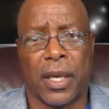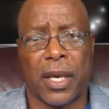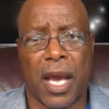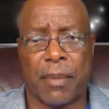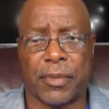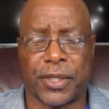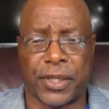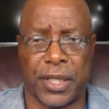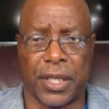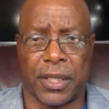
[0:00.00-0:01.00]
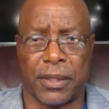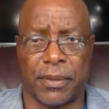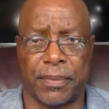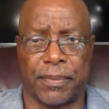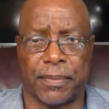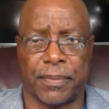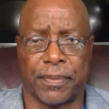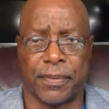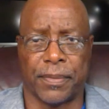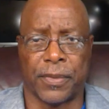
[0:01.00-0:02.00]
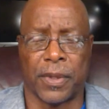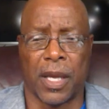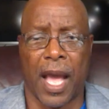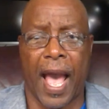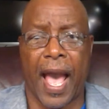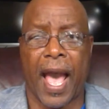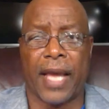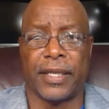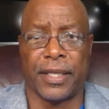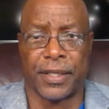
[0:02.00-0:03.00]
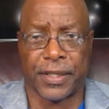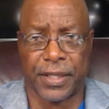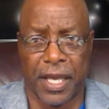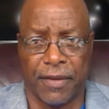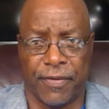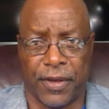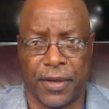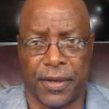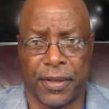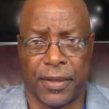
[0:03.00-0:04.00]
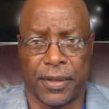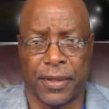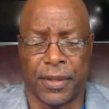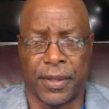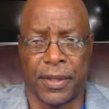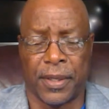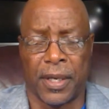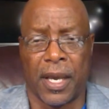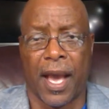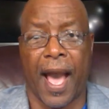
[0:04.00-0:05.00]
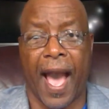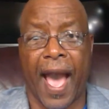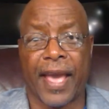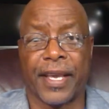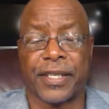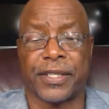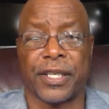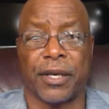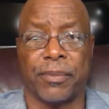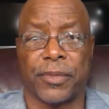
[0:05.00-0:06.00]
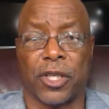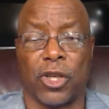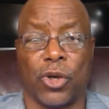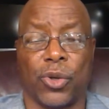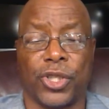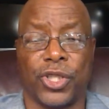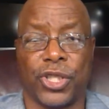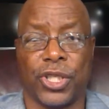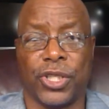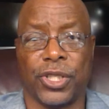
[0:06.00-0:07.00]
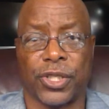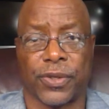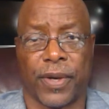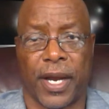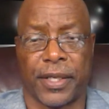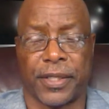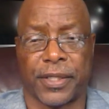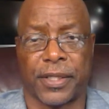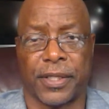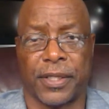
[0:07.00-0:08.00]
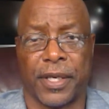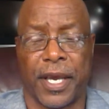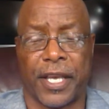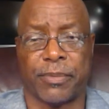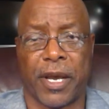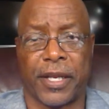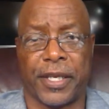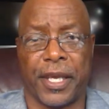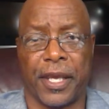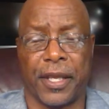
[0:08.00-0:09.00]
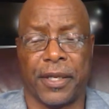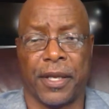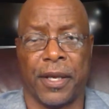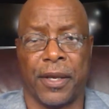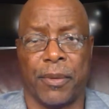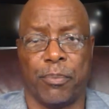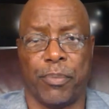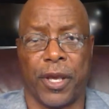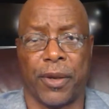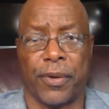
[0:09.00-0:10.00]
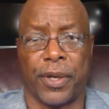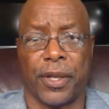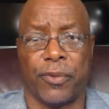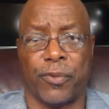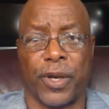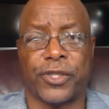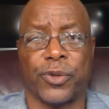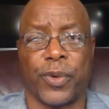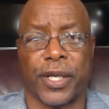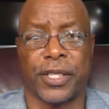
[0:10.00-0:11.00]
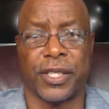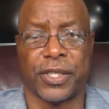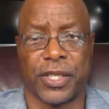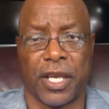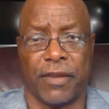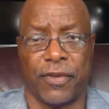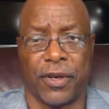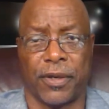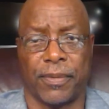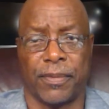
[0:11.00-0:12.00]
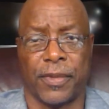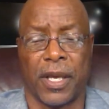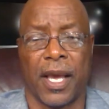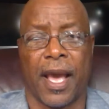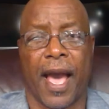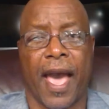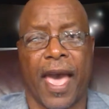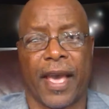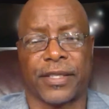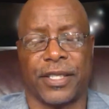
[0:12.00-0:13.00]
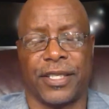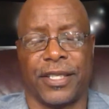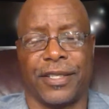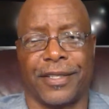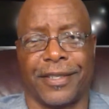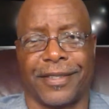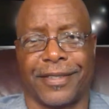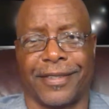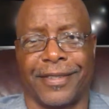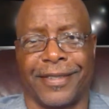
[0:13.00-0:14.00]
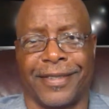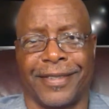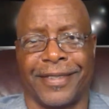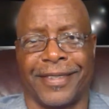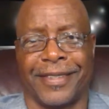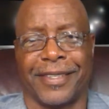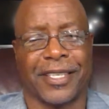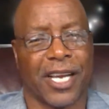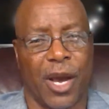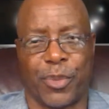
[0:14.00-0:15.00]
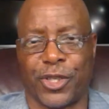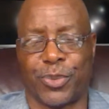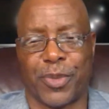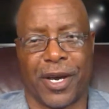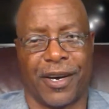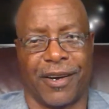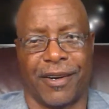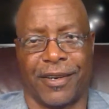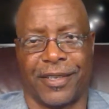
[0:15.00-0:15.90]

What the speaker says: I'm a sinner. I need a Savior. I accept the Lord Jesus Christ as my dead, buried, and resurrected Savior. I ask Jesus to come into my heart,